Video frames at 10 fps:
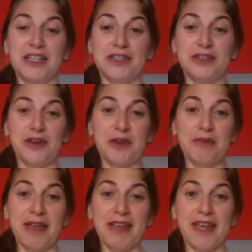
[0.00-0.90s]
So
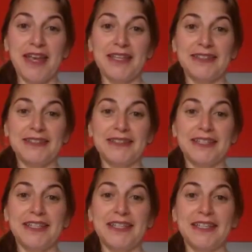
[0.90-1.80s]
in my case
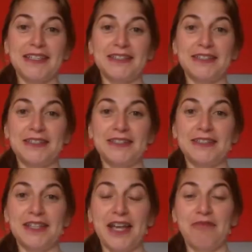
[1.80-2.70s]
is
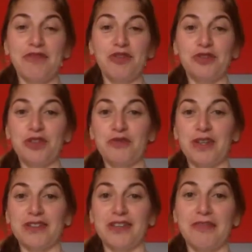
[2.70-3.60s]
abuse of
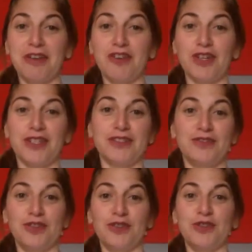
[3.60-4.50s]
antibiotics.
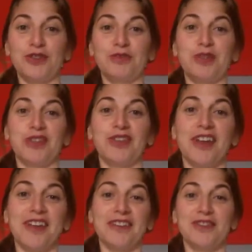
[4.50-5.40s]
Doctors
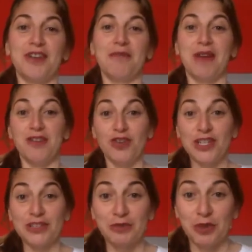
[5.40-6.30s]
prescribe
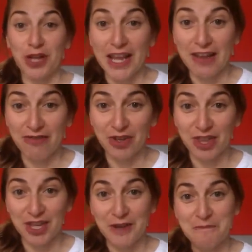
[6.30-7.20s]
antibiotics for
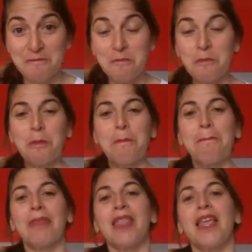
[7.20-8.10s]
everything.
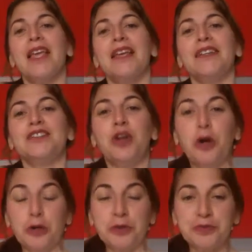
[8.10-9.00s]

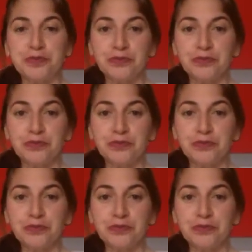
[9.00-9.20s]
So